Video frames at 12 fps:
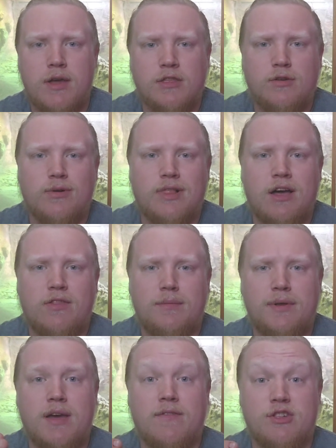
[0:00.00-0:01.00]
to allow them
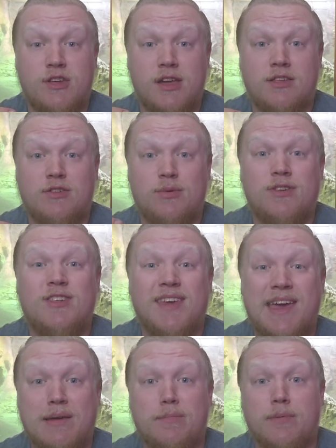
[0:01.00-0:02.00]
to have a chance to
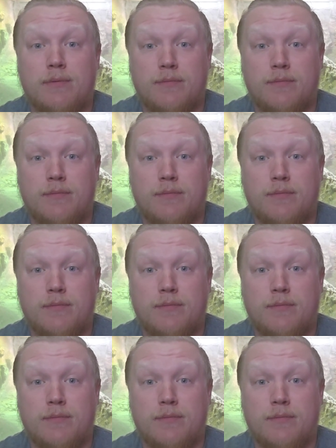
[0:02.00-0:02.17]
escape.